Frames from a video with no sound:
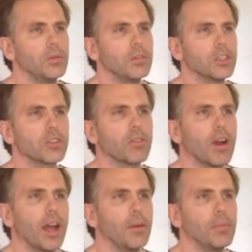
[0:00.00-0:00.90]

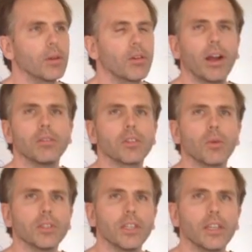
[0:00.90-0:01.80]
describe
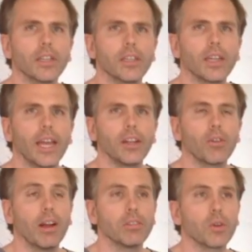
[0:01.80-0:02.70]
crowdsourcing and
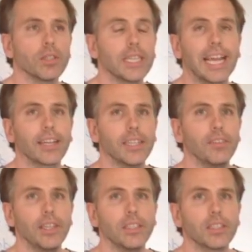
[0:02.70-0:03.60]
crowdsourcing
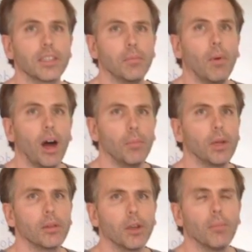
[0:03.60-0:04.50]
activities. Mob,
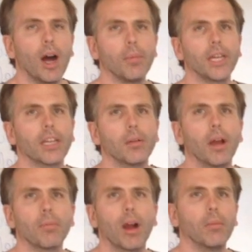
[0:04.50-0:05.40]
you're mobbing
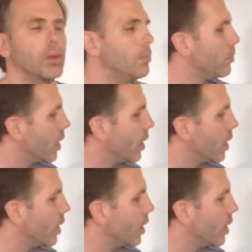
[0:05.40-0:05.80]
a problem.